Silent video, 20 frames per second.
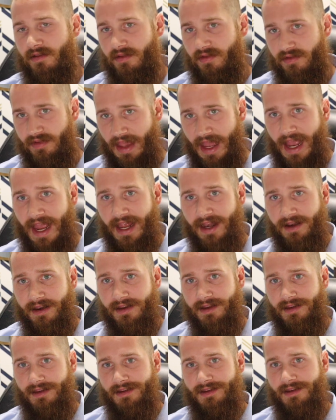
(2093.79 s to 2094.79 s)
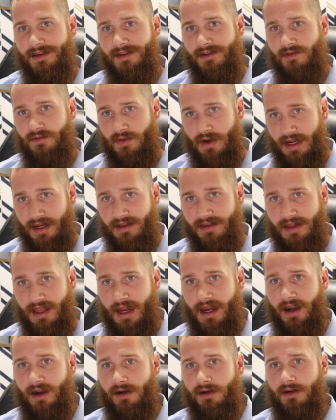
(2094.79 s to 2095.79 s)
That right
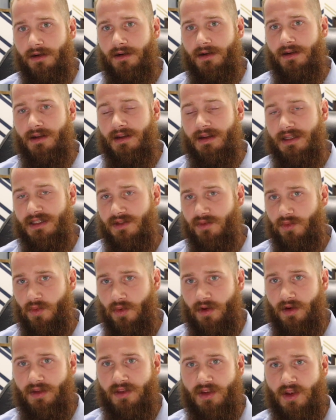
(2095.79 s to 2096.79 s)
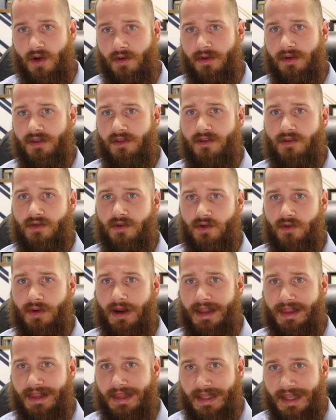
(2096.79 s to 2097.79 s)
there is worth going through
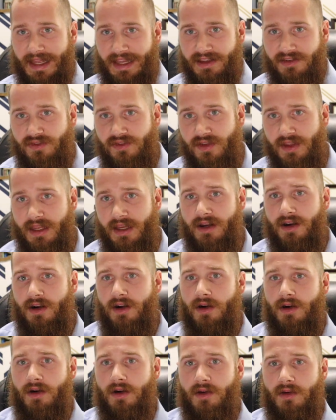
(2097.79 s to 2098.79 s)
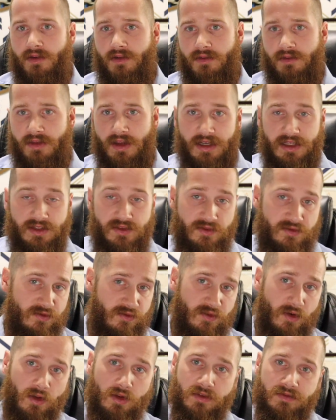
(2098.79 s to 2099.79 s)
a life here that is
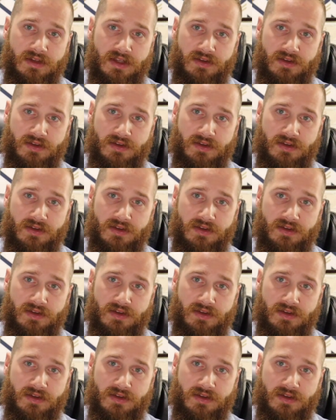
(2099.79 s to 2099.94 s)
full of